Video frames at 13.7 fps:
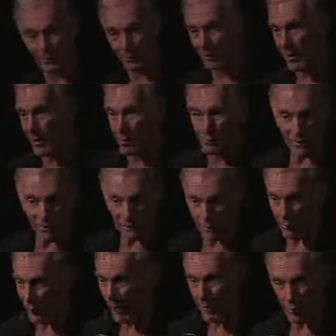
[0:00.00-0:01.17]
getting
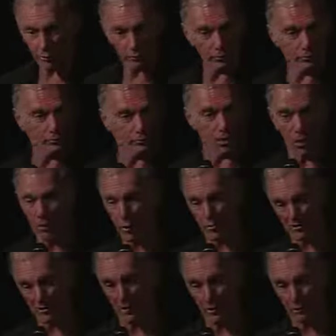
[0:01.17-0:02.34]
around, all
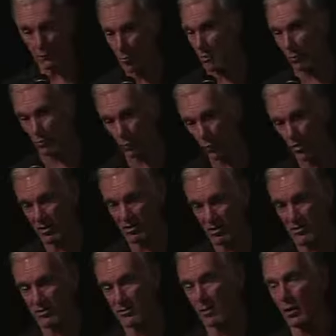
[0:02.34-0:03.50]
those kind of people's
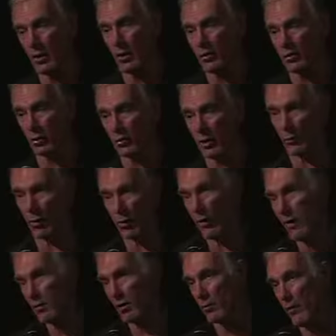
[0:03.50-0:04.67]
wages, so that we were
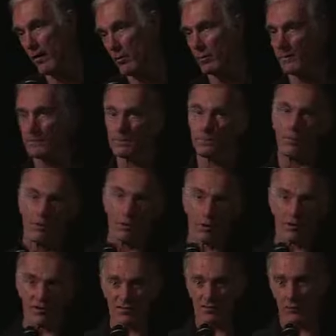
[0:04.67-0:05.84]
able to make,
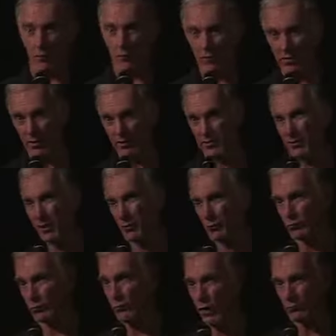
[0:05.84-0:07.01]
this is a movie
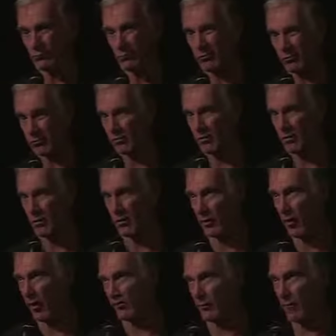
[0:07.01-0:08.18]
that I think
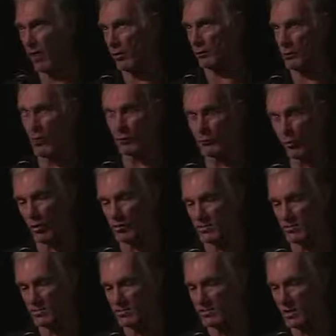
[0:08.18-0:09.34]
cost about $1.6
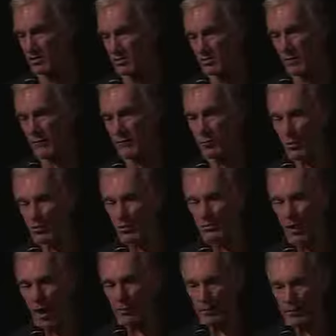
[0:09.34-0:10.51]
or $7 million,
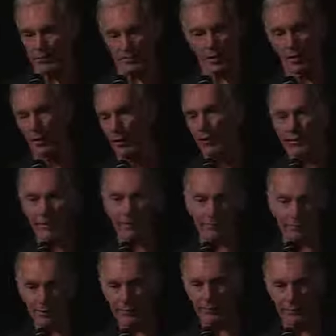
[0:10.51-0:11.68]

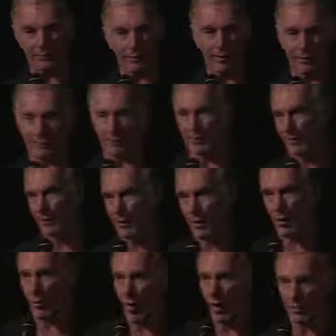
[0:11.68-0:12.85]
that in
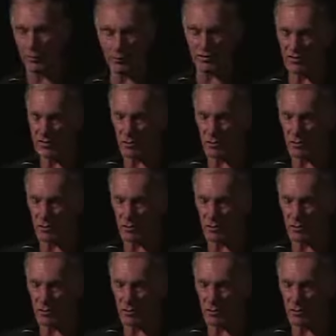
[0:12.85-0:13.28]
a Hollywood